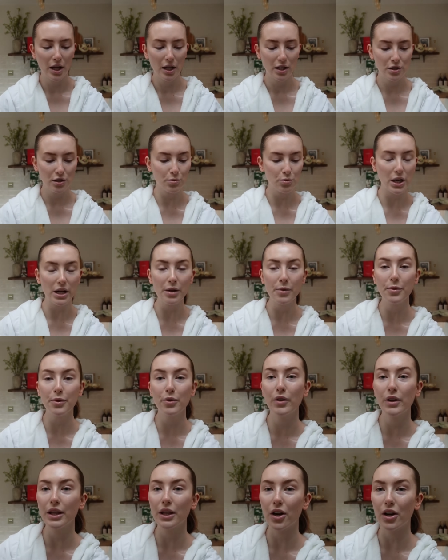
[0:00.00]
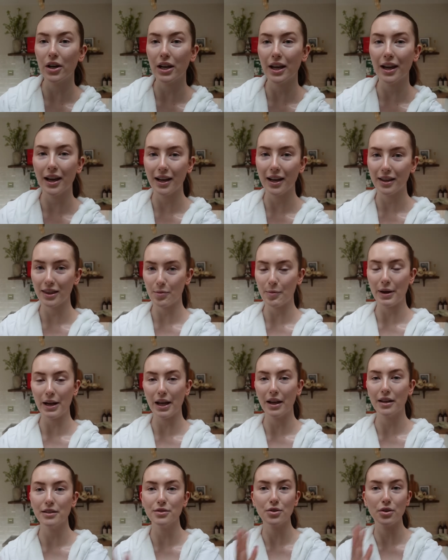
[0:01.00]
So I'm trying to be really on it at the
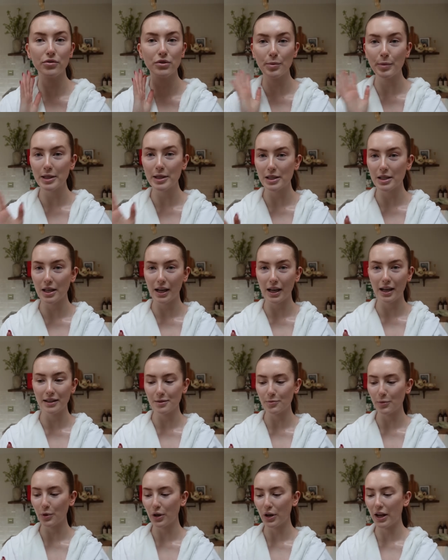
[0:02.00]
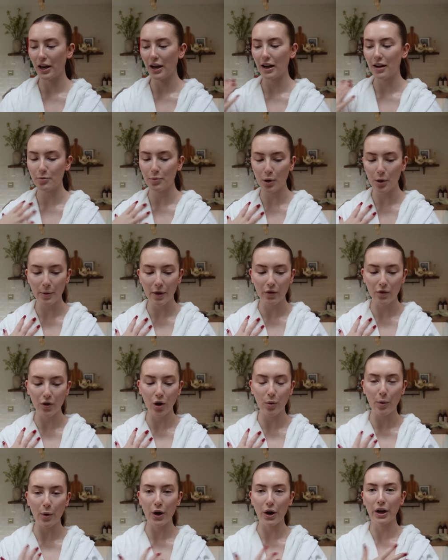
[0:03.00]
minute. So I've done my skincare this morning, I've put my
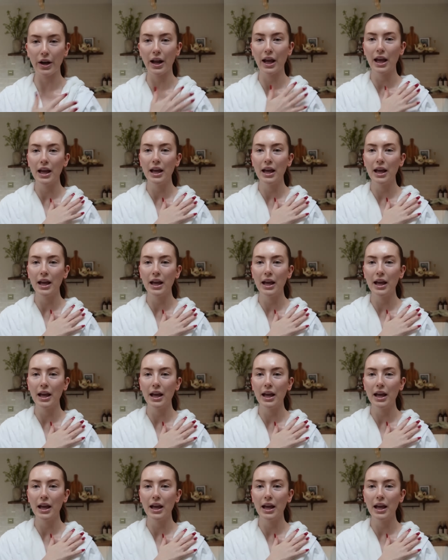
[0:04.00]
robe on.